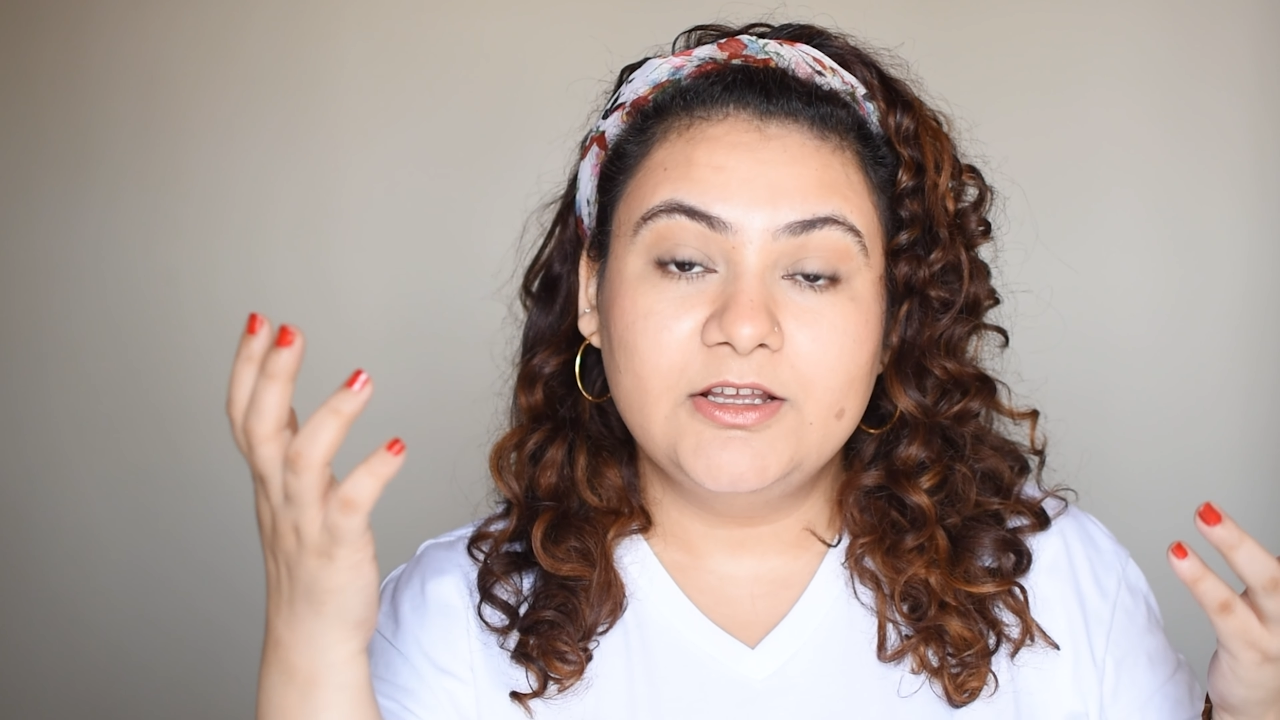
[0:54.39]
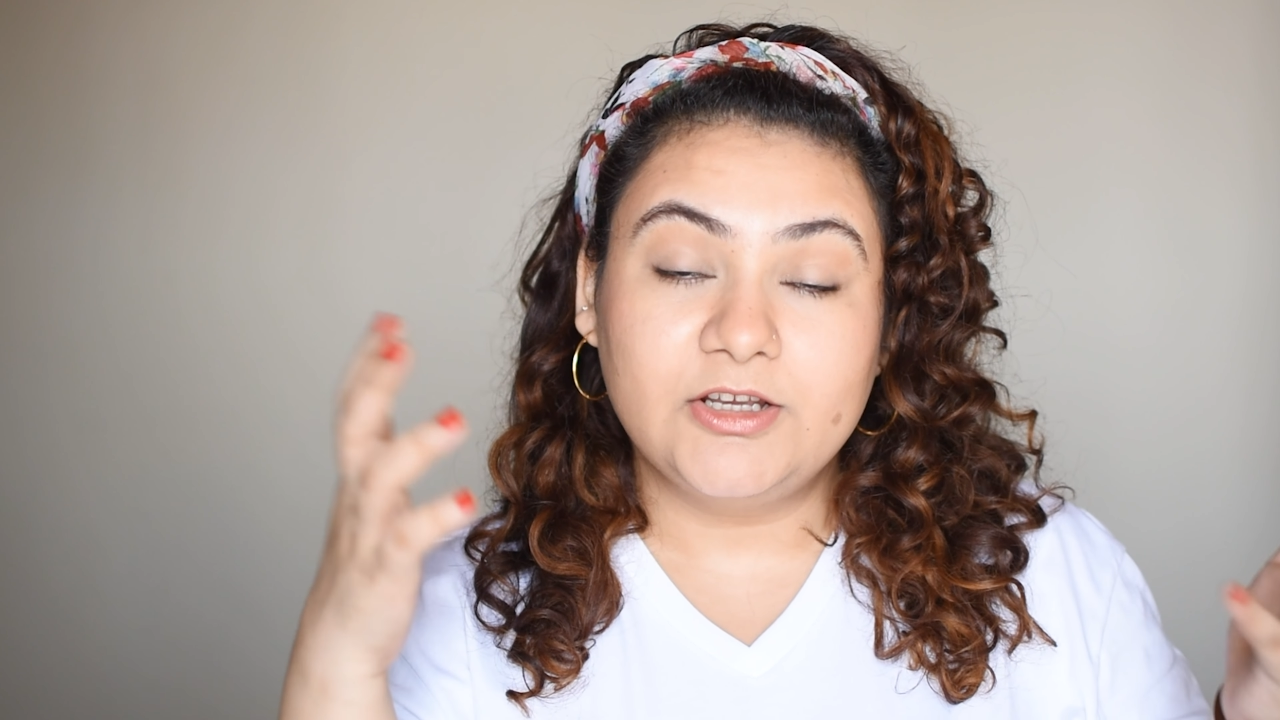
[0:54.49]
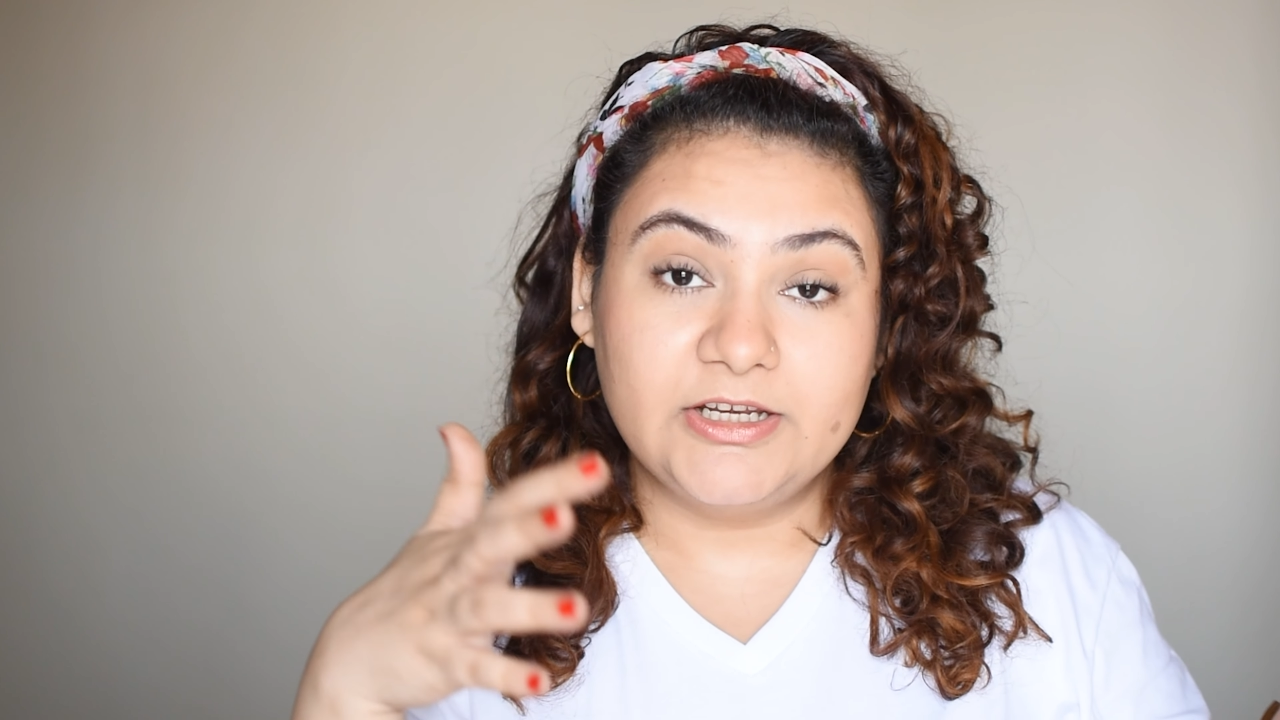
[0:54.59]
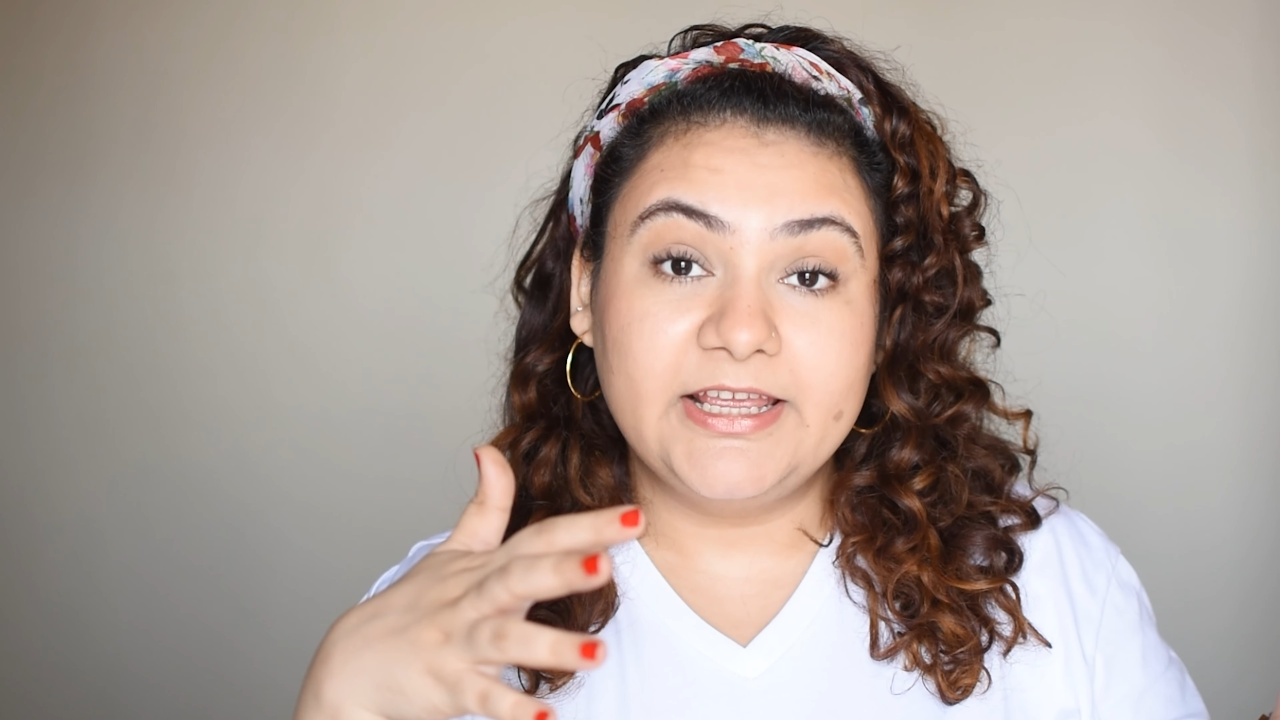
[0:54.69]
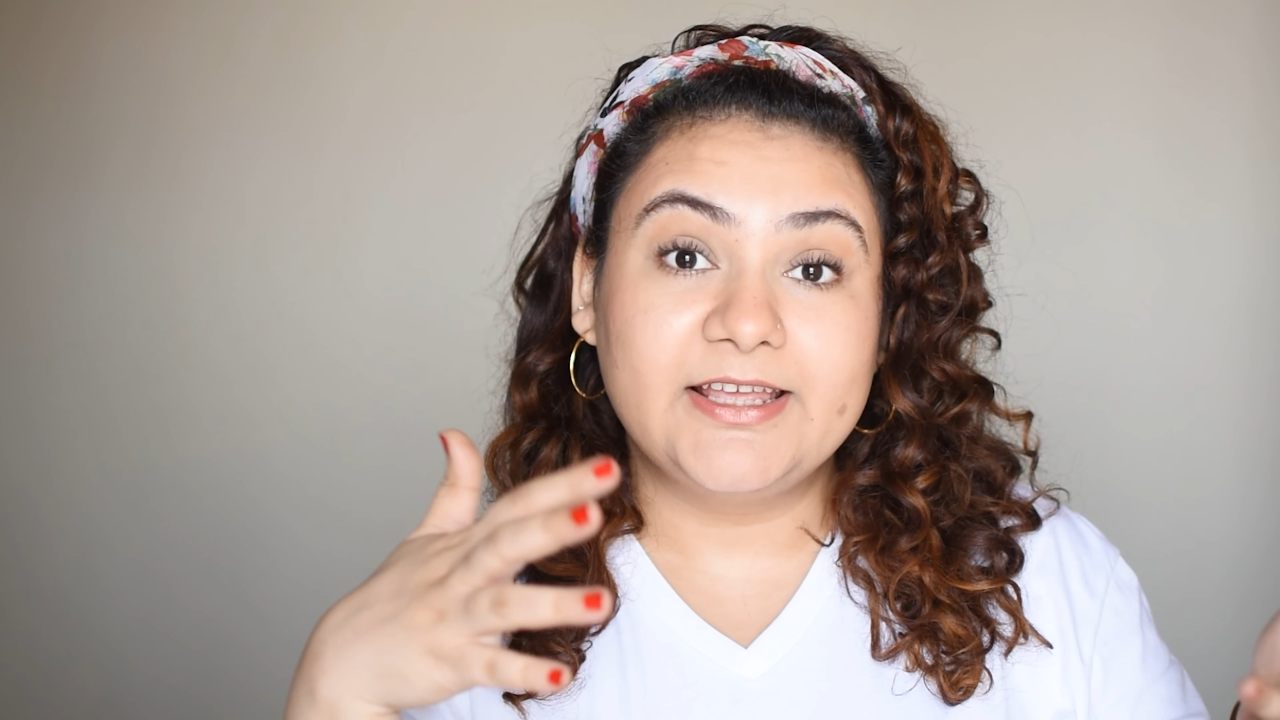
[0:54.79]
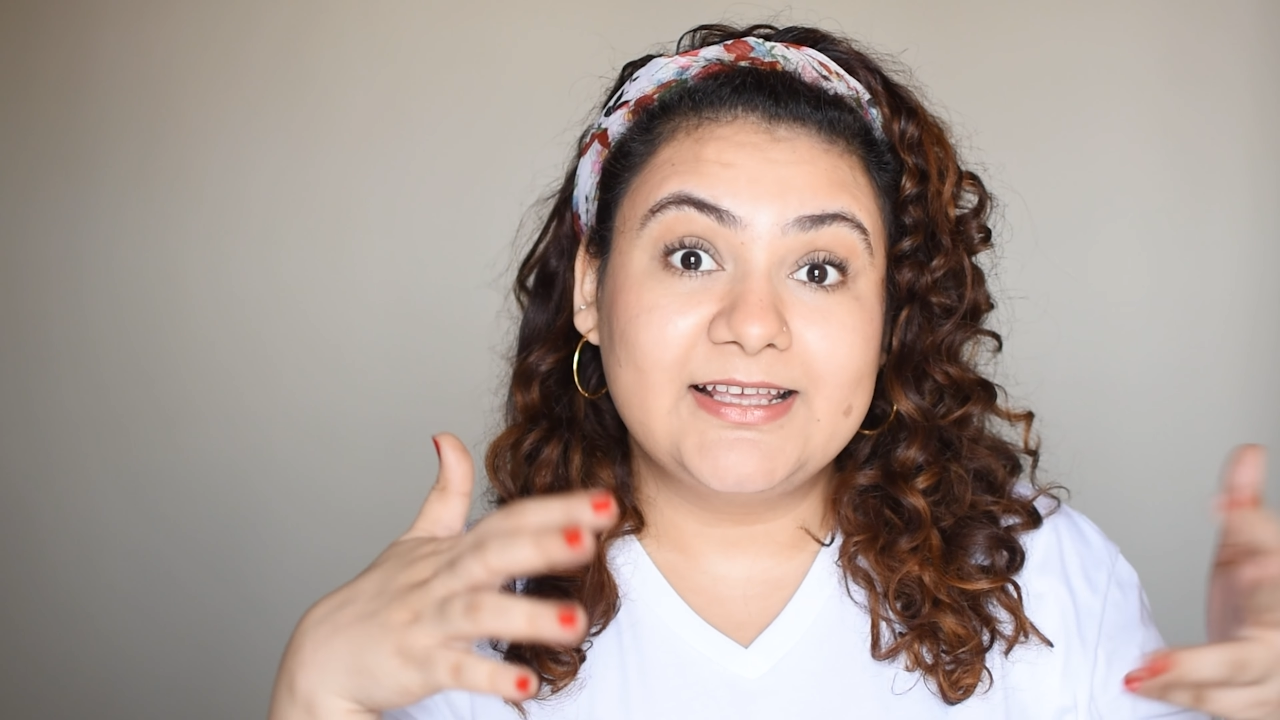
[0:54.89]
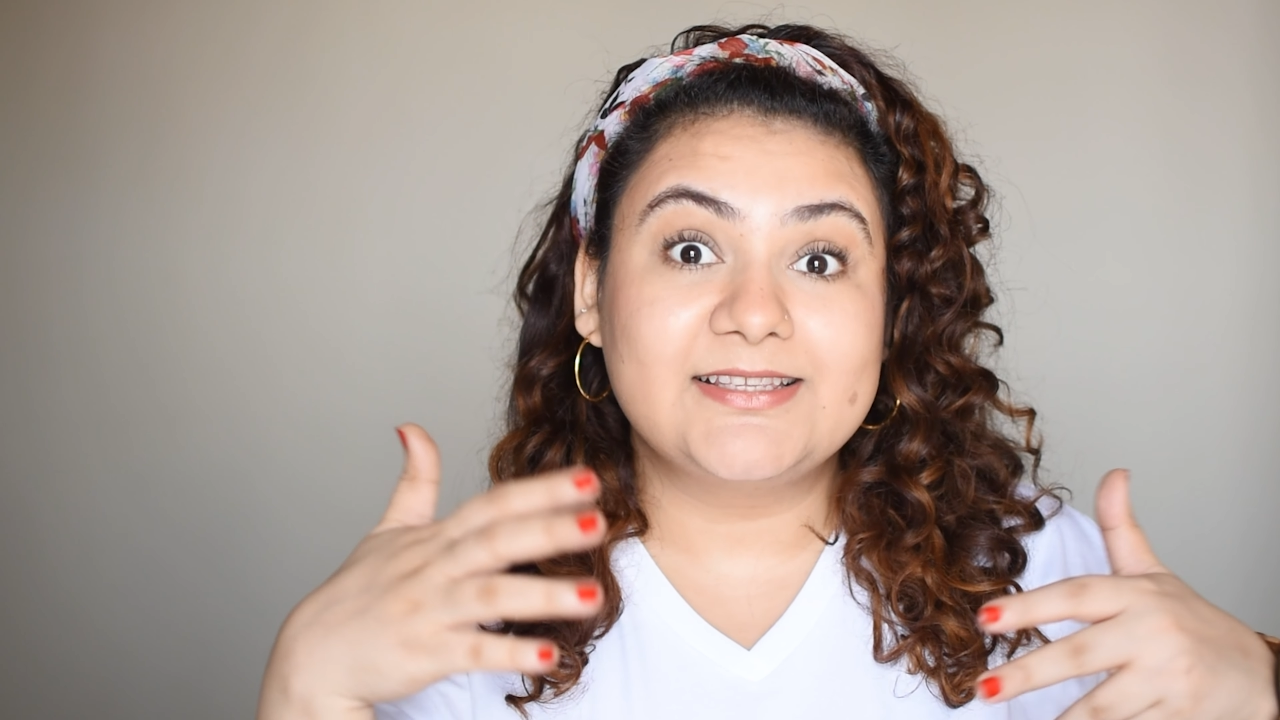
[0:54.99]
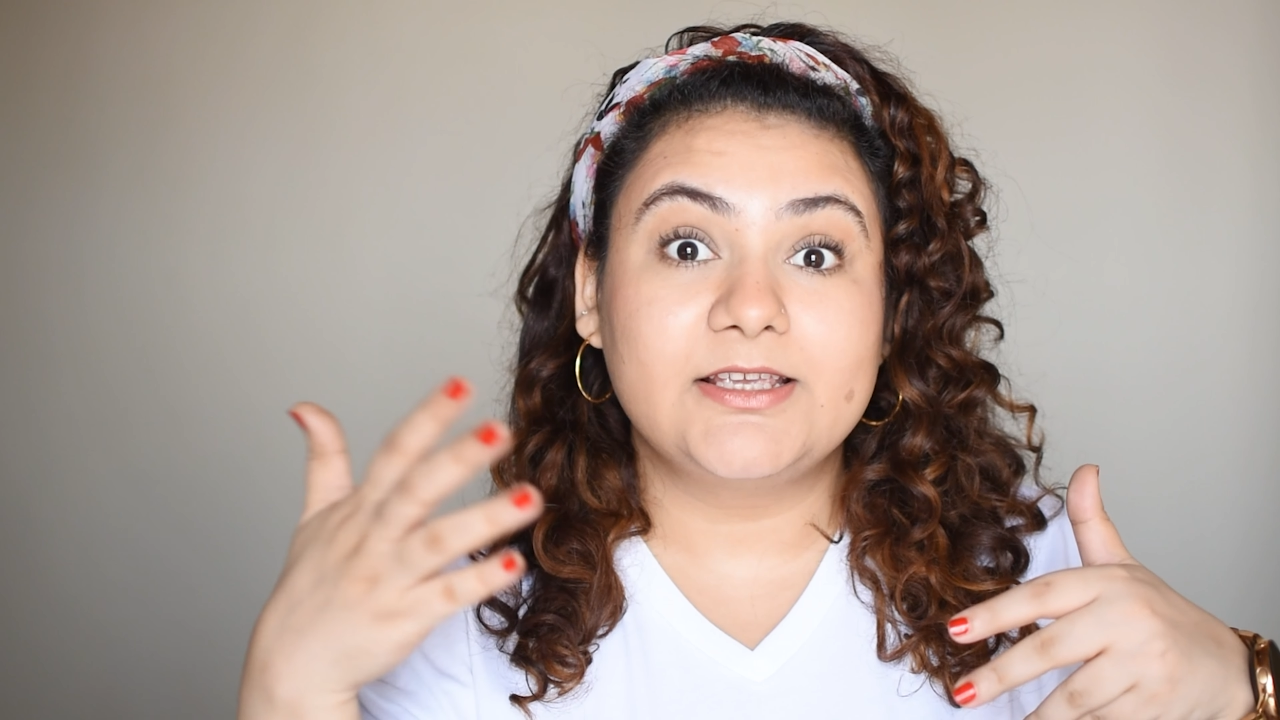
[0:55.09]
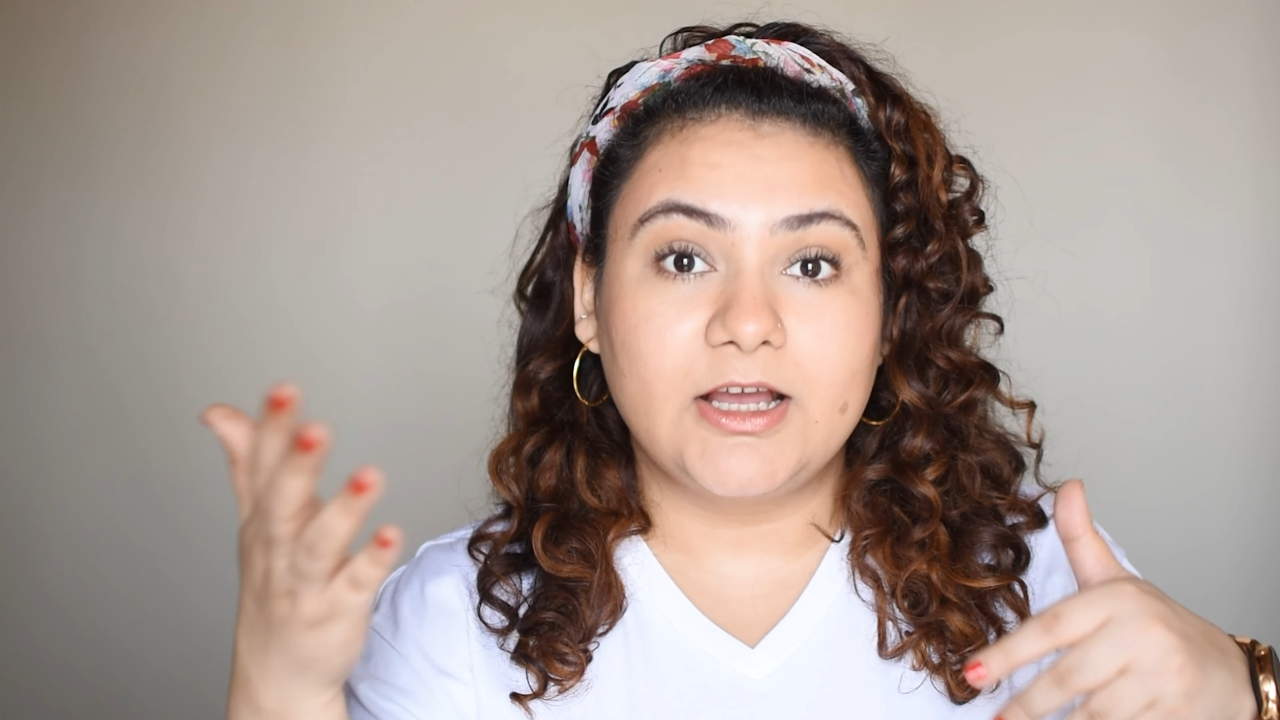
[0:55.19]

curly hair that's